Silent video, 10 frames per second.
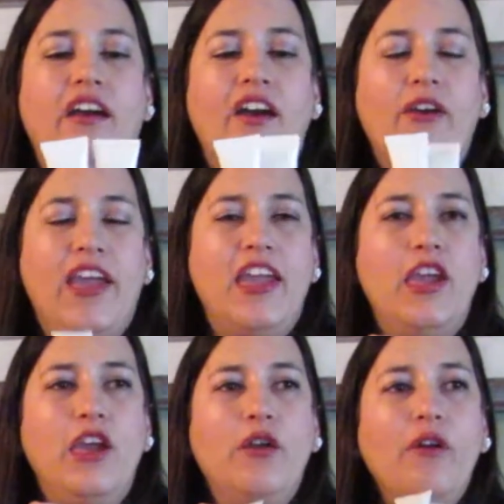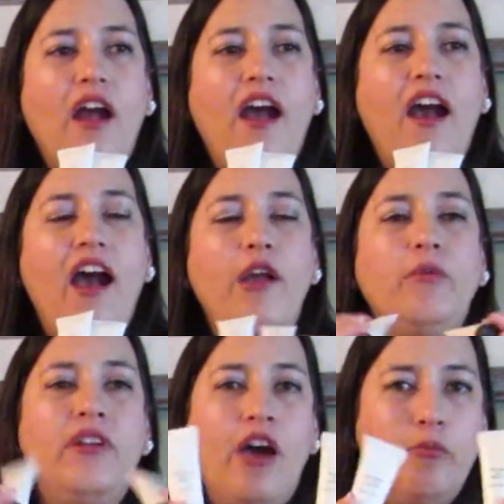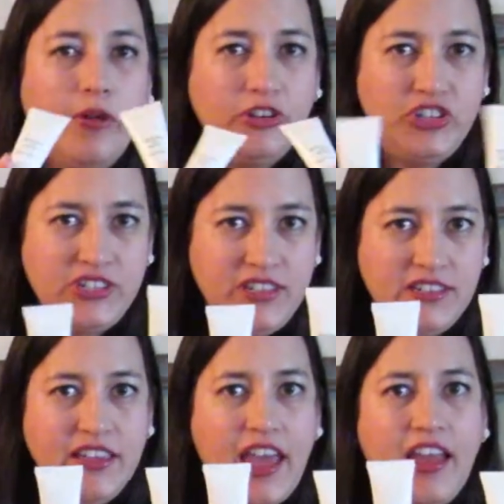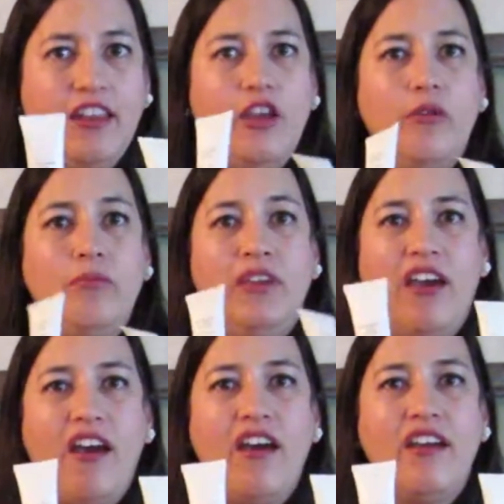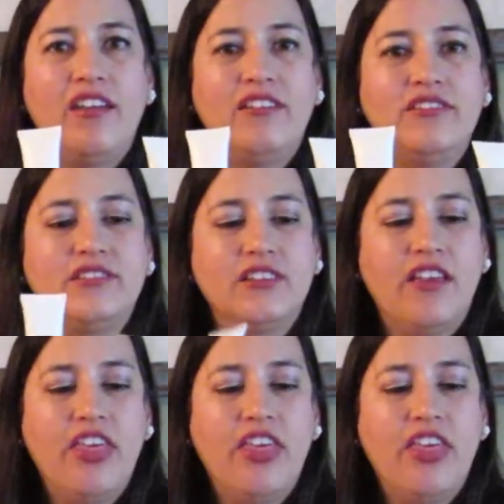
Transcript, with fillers: Okay, here I would not purchase these again because